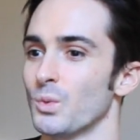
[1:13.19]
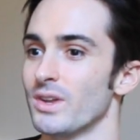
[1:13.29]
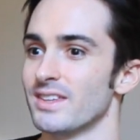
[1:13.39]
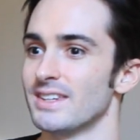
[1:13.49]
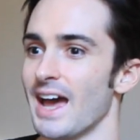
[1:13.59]

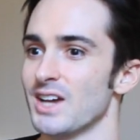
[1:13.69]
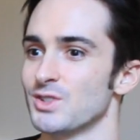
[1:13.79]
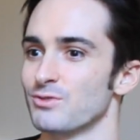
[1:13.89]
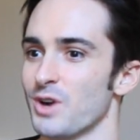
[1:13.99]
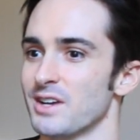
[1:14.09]
with a dash
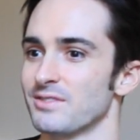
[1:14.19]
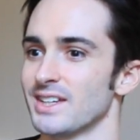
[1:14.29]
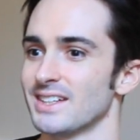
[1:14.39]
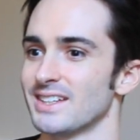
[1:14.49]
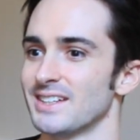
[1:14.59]
in front of
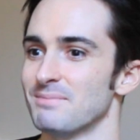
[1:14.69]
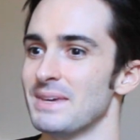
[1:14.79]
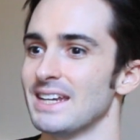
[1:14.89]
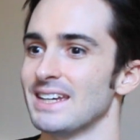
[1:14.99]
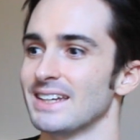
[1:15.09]
it,
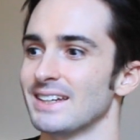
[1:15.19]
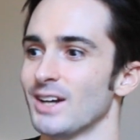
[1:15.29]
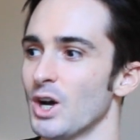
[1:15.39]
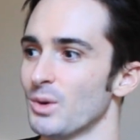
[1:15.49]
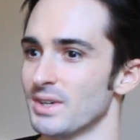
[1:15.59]
meaning,
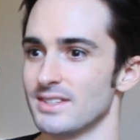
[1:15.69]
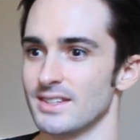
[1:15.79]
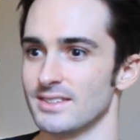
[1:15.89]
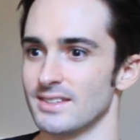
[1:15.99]
oh, what is this?